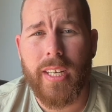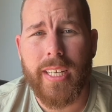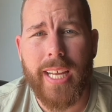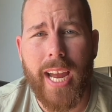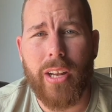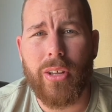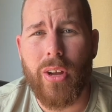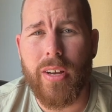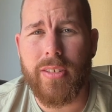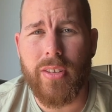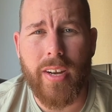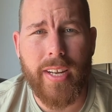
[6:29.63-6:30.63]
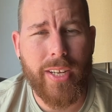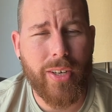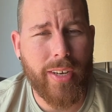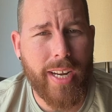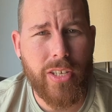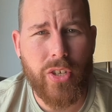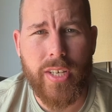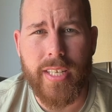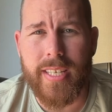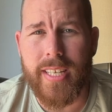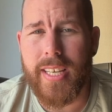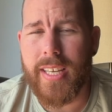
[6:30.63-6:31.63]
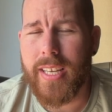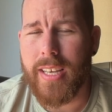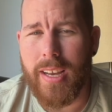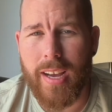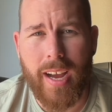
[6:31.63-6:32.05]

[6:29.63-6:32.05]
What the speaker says: catalogs on here: NGC,